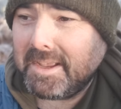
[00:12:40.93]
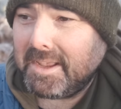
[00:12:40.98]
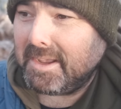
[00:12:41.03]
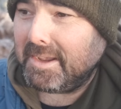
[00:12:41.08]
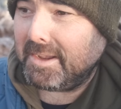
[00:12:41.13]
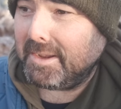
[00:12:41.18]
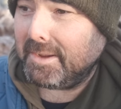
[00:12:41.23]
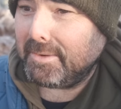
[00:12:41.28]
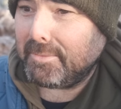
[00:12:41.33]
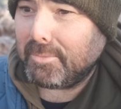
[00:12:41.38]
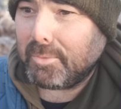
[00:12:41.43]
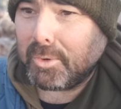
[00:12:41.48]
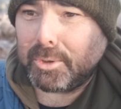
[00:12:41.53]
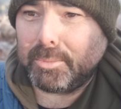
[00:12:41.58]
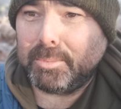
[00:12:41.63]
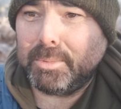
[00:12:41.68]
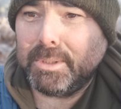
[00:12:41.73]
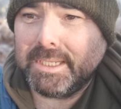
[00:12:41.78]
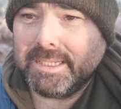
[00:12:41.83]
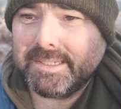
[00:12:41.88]
Uh, what
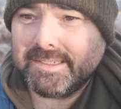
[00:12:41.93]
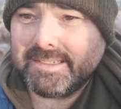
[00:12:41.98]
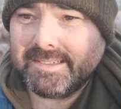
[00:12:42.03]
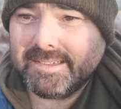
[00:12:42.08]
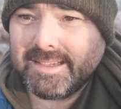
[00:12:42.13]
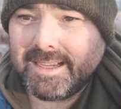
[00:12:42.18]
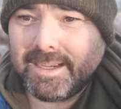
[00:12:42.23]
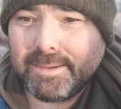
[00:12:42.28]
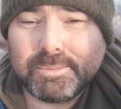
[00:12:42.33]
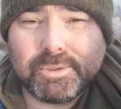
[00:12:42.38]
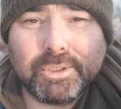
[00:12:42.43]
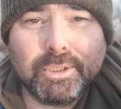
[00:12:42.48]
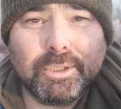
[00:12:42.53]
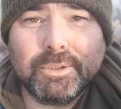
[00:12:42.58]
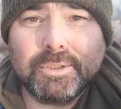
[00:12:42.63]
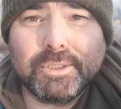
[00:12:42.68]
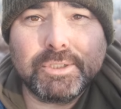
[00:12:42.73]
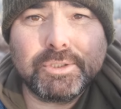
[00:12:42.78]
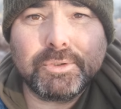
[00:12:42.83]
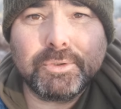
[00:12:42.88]
a place.
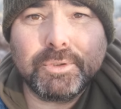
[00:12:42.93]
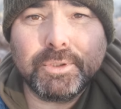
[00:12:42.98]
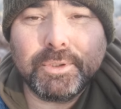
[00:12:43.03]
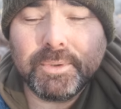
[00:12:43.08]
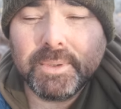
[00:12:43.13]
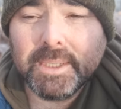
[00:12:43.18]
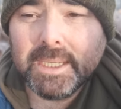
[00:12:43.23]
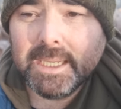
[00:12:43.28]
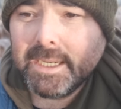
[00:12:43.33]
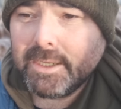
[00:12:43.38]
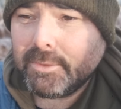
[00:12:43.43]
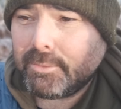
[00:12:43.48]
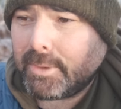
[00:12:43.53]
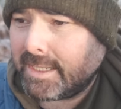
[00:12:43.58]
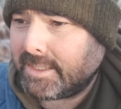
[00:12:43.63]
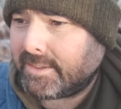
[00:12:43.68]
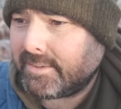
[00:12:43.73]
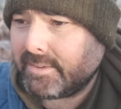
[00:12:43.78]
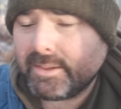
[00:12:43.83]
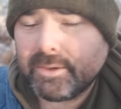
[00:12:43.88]
Absolutely stunning.
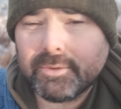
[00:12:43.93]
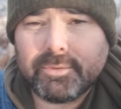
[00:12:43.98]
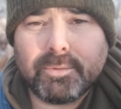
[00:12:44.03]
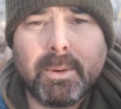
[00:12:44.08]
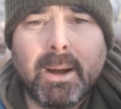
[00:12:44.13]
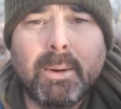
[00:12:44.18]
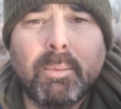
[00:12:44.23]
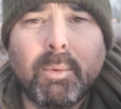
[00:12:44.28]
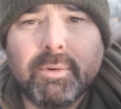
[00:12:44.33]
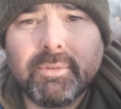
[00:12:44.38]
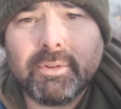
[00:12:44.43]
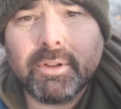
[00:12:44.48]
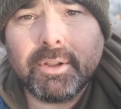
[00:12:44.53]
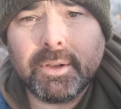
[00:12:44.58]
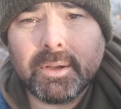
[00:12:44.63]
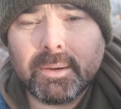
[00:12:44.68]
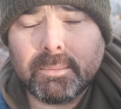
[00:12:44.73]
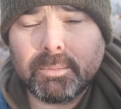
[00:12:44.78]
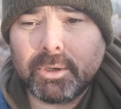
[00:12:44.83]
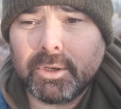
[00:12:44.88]
Right, enough of my
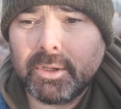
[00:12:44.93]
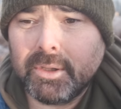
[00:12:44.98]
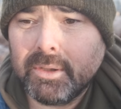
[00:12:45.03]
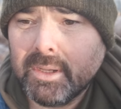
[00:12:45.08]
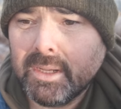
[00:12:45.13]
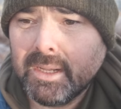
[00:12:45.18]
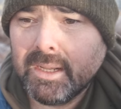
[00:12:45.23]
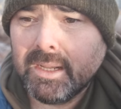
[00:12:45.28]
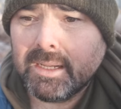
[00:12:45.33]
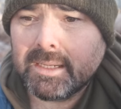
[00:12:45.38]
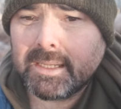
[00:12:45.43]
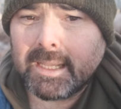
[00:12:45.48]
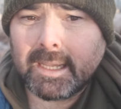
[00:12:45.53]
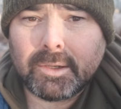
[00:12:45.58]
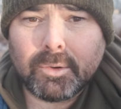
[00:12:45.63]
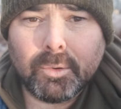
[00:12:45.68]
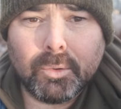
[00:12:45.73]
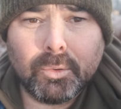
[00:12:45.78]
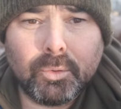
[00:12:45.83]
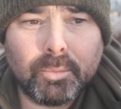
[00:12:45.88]
waffling. I'm going to
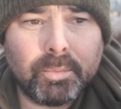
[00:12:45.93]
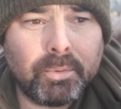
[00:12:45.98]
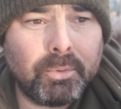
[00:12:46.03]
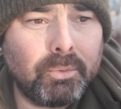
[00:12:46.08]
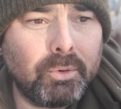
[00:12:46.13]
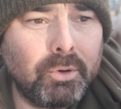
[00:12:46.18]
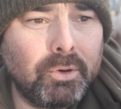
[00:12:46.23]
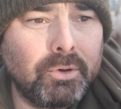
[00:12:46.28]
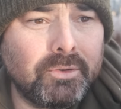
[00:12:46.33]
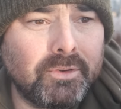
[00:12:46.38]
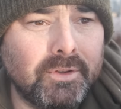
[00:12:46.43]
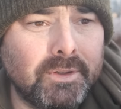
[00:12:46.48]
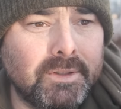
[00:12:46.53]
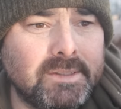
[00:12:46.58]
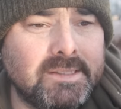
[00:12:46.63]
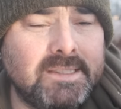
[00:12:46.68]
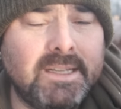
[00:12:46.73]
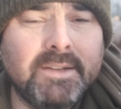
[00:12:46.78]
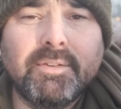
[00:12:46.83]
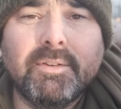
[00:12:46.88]
get going up the road
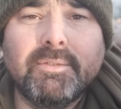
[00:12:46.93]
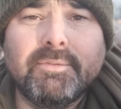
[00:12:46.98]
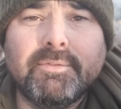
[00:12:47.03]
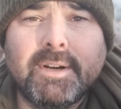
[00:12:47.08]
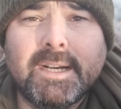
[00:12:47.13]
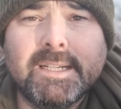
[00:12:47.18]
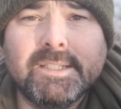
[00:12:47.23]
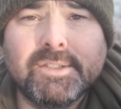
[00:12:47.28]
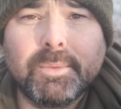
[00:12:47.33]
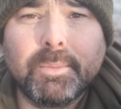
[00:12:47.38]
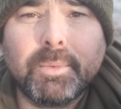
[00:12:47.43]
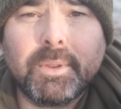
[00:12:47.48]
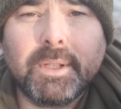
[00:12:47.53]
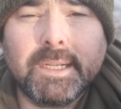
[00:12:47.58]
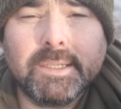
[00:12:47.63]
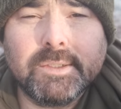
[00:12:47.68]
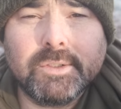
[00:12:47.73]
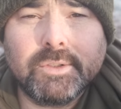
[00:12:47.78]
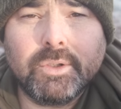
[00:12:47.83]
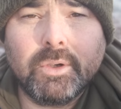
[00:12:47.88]
and see if I can find something
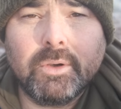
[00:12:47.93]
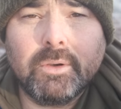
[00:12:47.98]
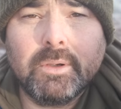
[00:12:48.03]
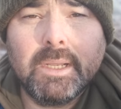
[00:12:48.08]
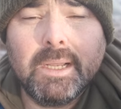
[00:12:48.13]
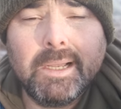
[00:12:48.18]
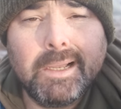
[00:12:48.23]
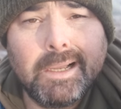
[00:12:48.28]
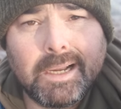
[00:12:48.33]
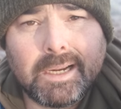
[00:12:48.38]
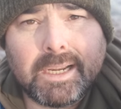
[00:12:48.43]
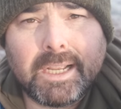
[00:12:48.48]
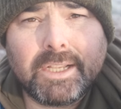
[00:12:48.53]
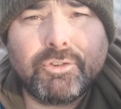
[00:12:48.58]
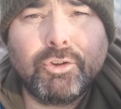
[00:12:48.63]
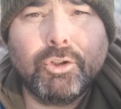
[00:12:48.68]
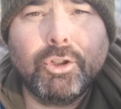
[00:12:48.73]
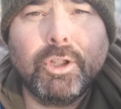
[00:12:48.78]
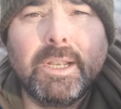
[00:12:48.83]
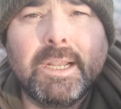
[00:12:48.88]
else. So I'll
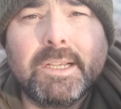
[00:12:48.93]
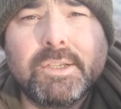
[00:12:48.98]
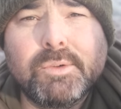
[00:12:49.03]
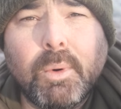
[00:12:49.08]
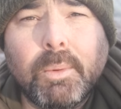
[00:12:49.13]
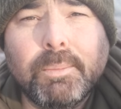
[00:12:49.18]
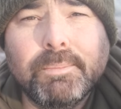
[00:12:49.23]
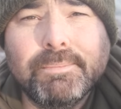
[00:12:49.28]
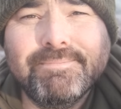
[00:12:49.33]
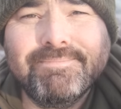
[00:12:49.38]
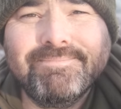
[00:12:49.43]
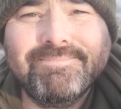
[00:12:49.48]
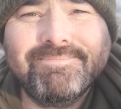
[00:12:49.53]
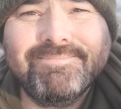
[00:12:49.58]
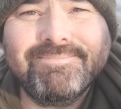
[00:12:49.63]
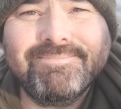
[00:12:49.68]
catch you on the next one.